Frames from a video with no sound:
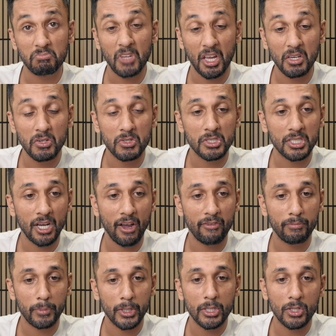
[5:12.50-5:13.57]
they usually
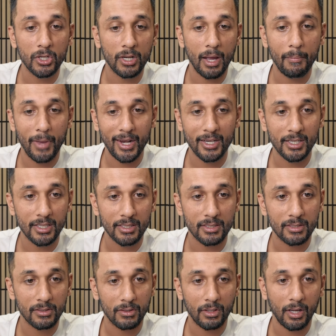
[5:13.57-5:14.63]
have pretty good
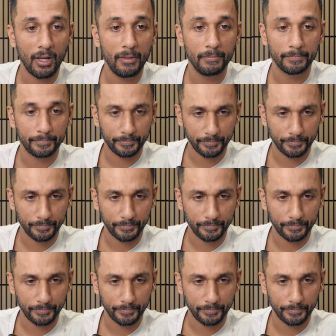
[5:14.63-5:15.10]
amenities, okay?